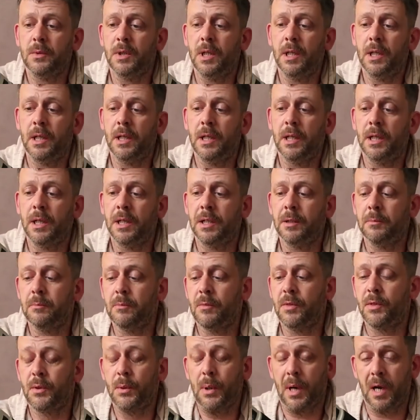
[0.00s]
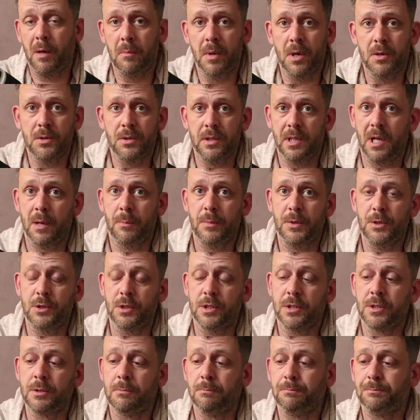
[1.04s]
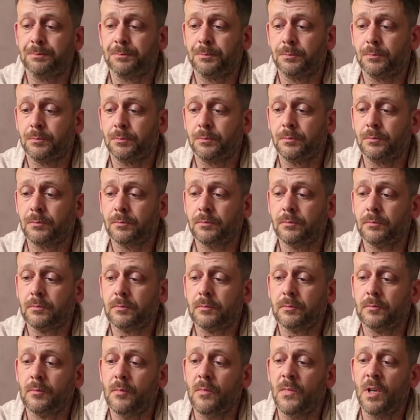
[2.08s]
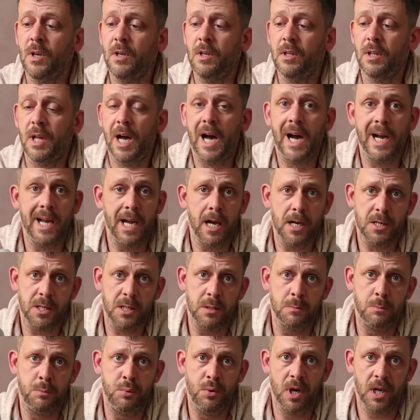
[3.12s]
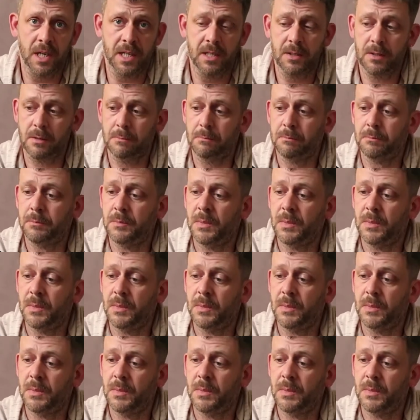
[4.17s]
throughout most of the apertures. IS is brilliant,